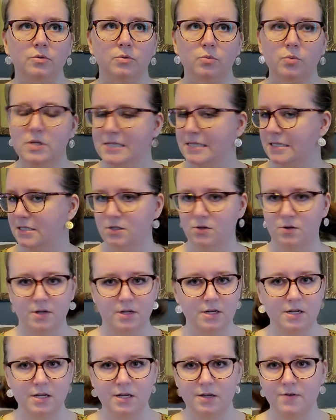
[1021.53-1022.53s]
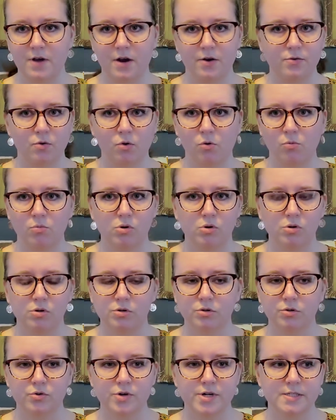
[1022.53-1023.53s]
We didn't do any of our
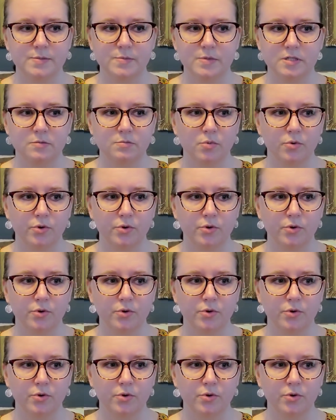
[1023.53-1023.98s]
normal Christmas